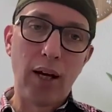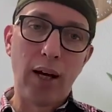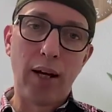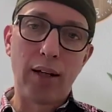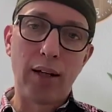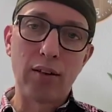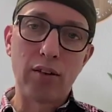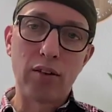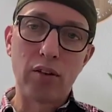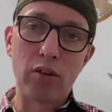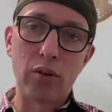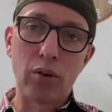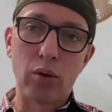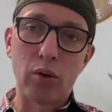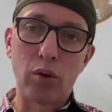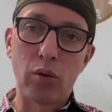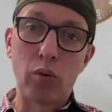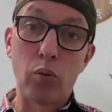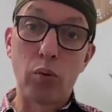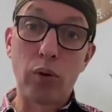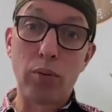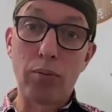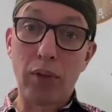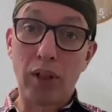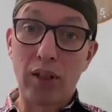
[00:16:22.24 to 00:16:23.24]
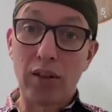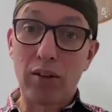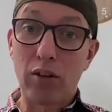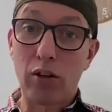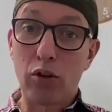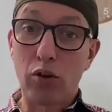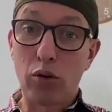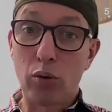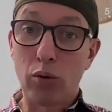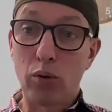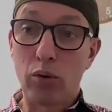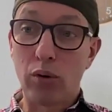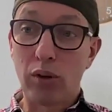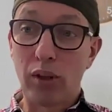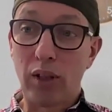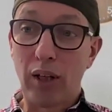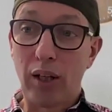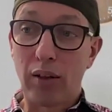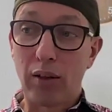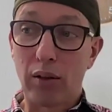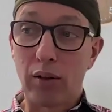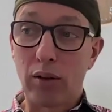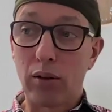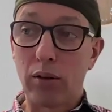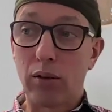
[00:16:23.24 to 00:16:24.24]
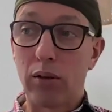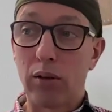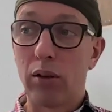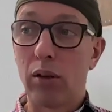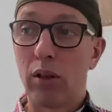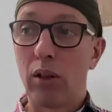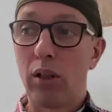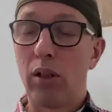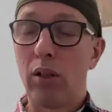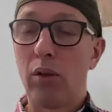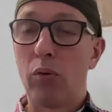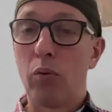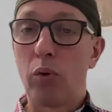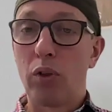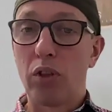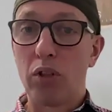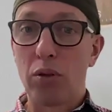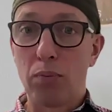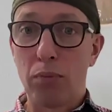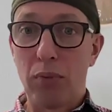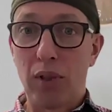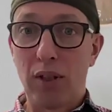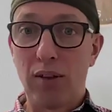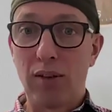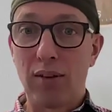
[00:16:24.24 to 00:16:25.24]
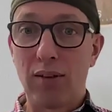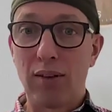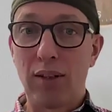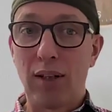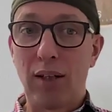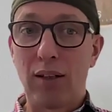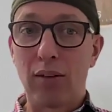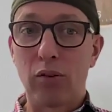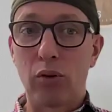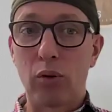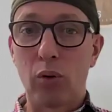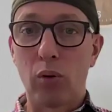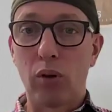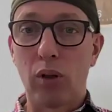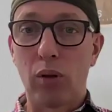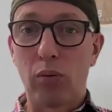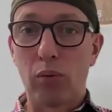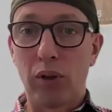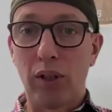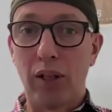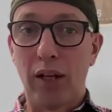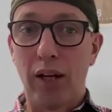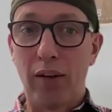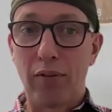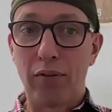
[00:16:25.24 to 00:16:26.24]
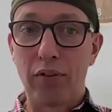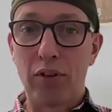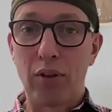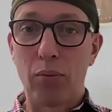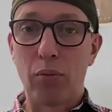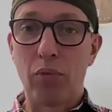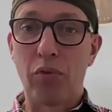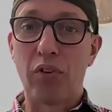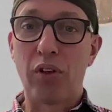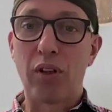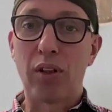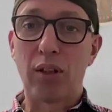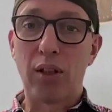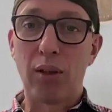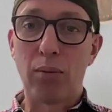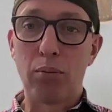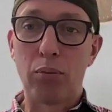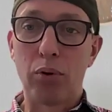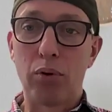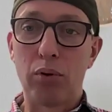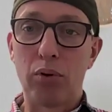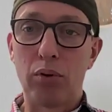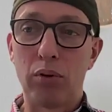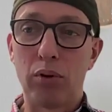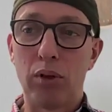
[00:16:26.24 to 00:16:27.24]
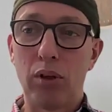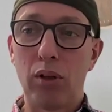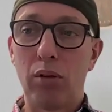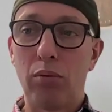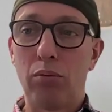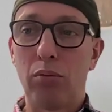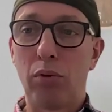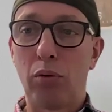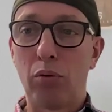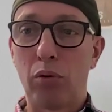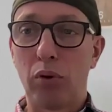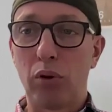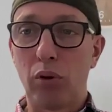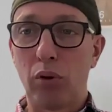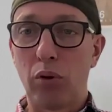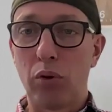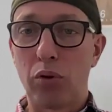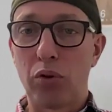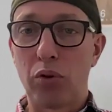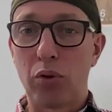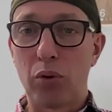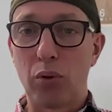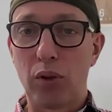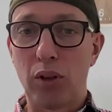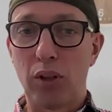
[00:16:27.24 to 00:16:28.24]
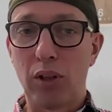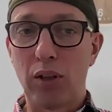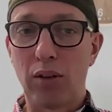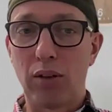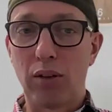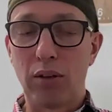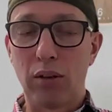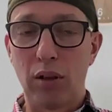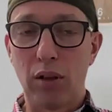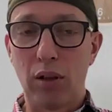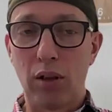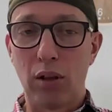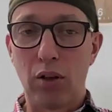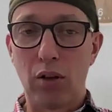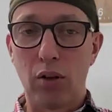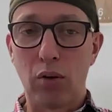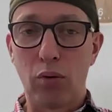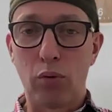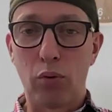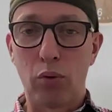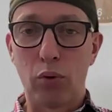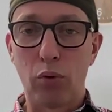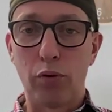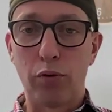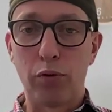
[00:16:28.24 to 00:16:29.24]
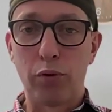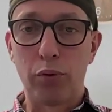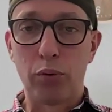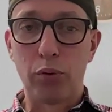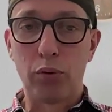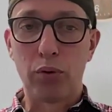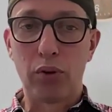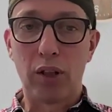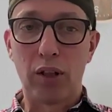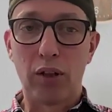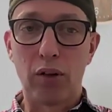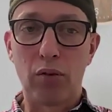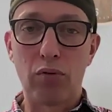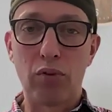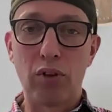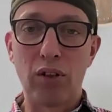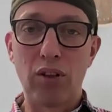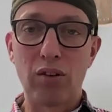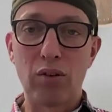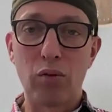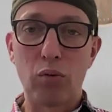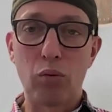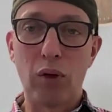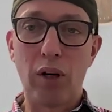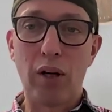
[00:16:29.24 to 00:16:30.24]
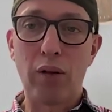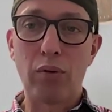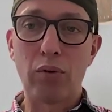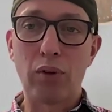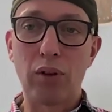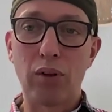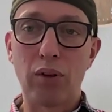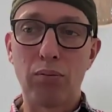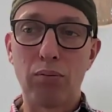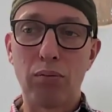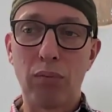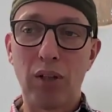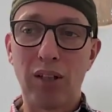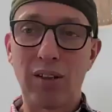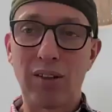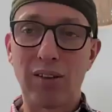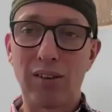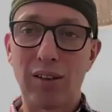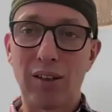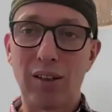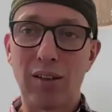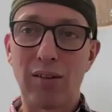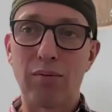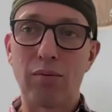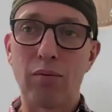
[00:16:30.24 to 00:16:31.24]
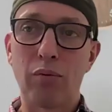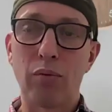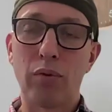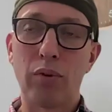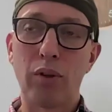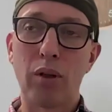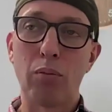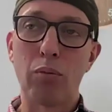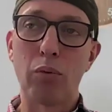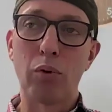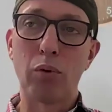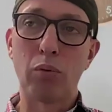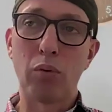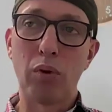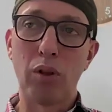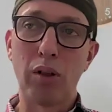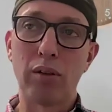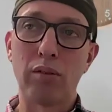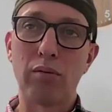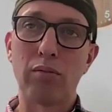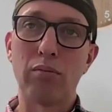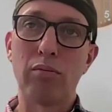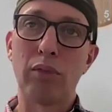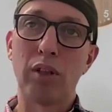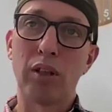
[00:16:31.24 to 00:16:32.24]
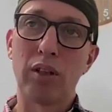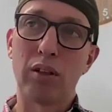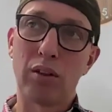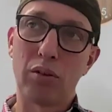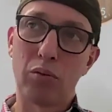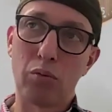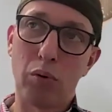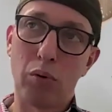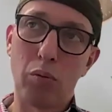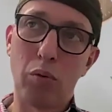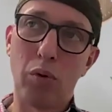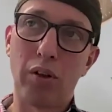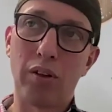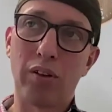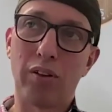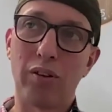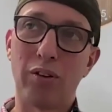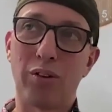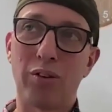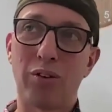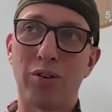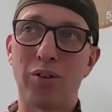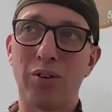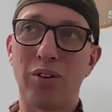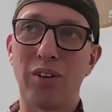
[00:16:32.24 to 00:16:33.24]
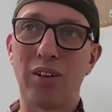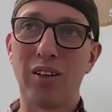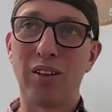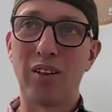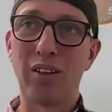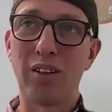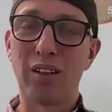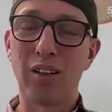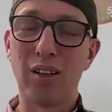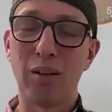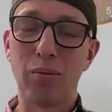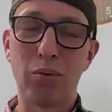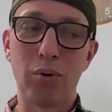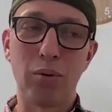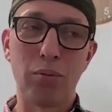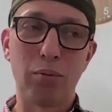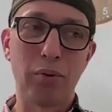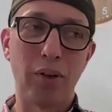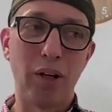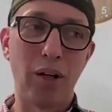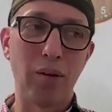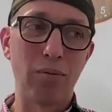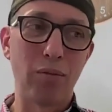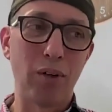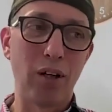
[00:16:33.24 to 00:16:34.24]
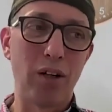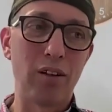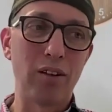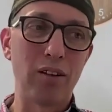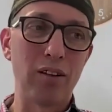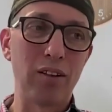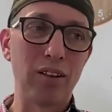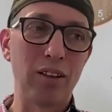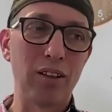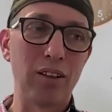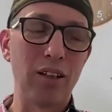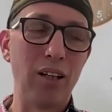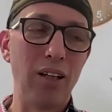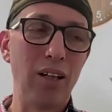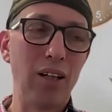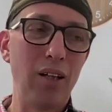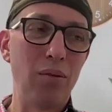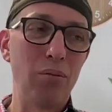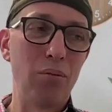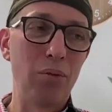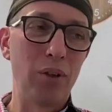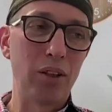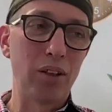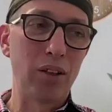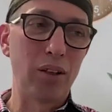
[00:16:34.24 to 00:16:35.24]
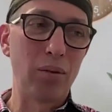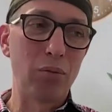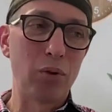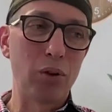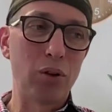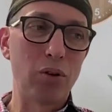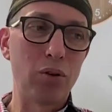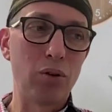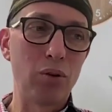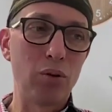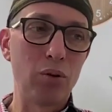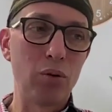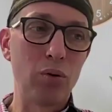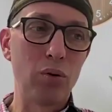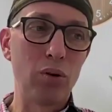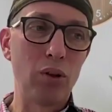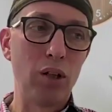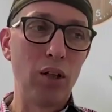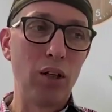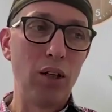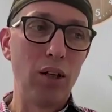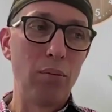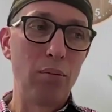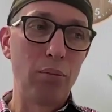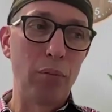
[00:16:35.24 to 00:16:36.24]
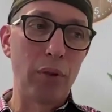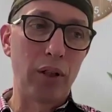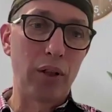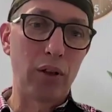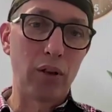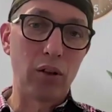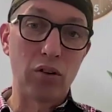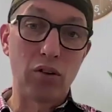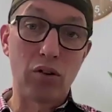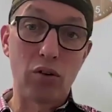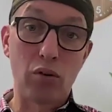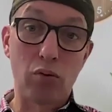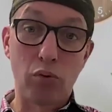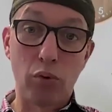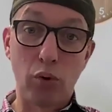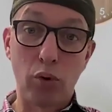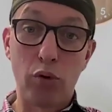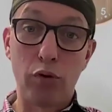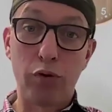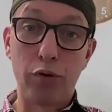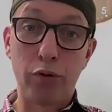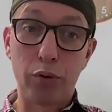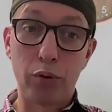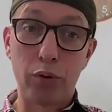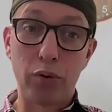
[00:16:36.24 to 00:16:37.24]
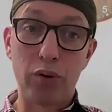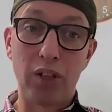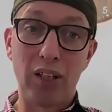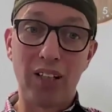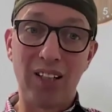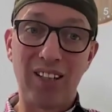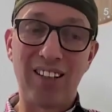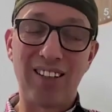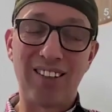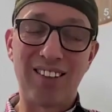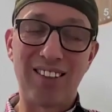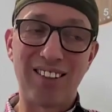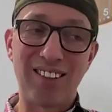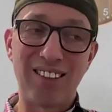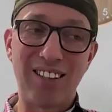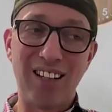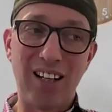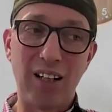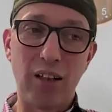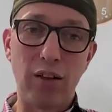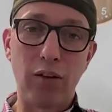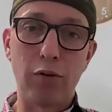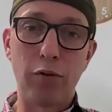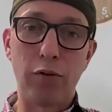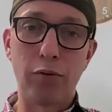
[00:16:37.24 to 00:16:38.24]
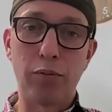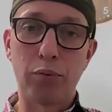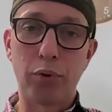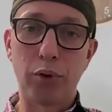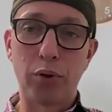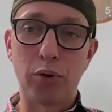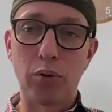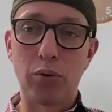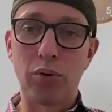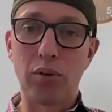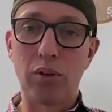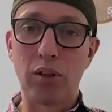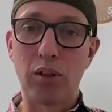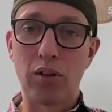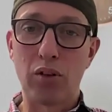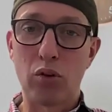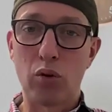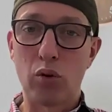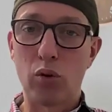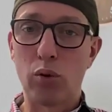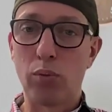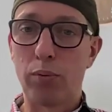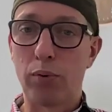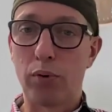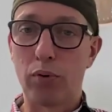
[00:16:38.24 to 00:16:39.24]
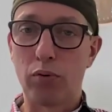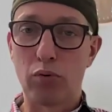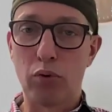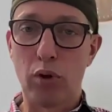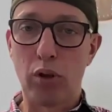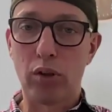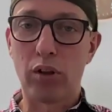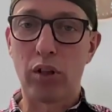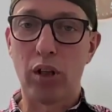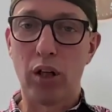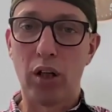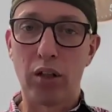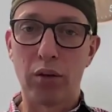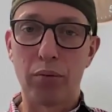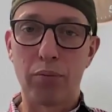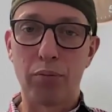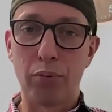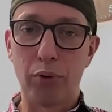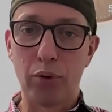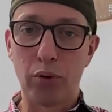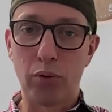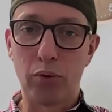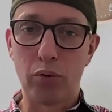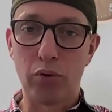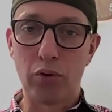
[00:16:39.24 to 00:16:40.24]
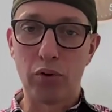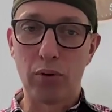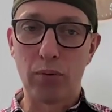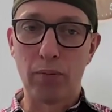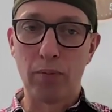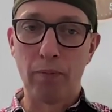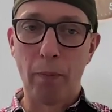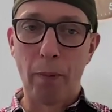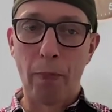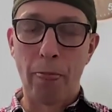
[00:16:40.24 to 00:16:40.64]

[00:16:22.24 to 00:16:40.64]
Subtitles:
And so we mix the two together, which means that Cola will have some of the kibble, but will also eat the raw food. And the reason why we mixed it, number one, because we want her to eat the kibble primarily, but number two, because the raw food in itself produces super rock hard poos.